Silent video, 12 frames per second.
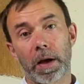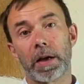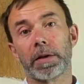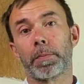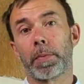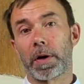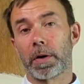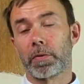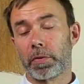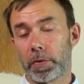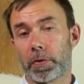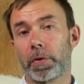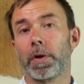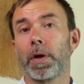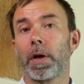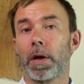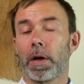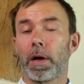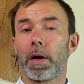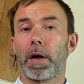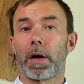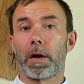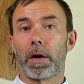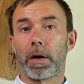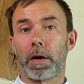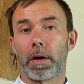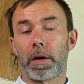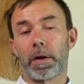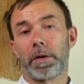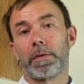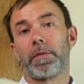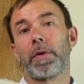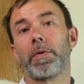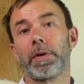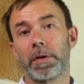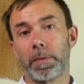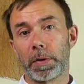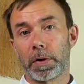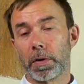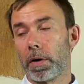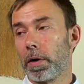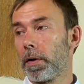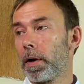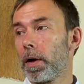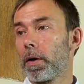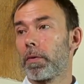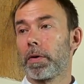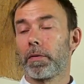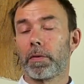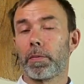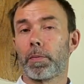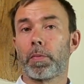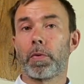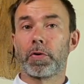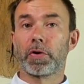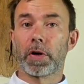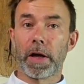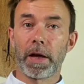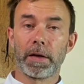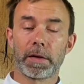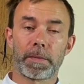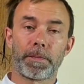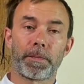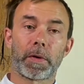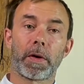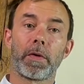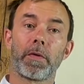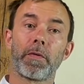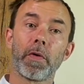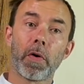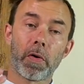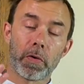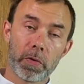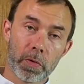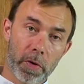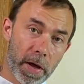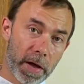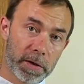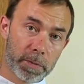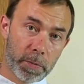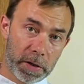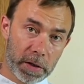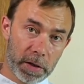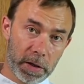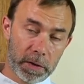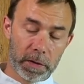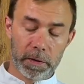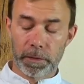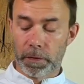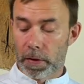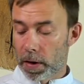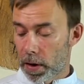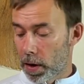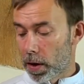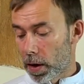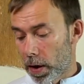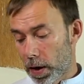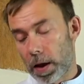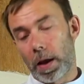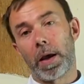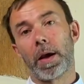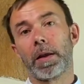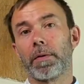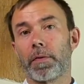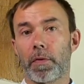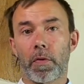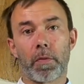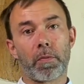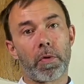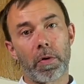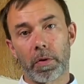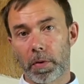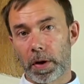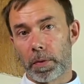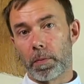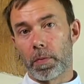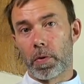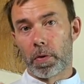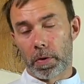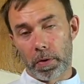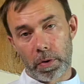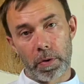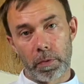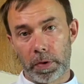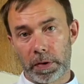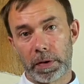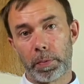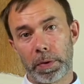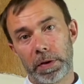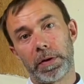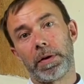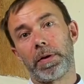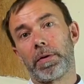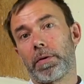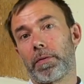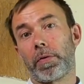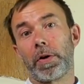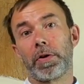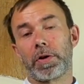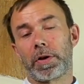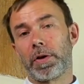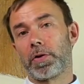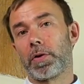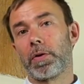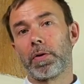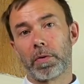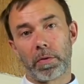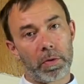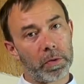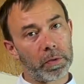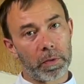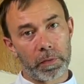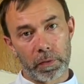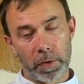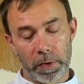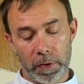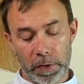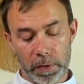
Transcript: asparagus is very typical with poached eggs. For your eggs Benedict, and for more and more recipes in French kitchen, a lot of Hollandaise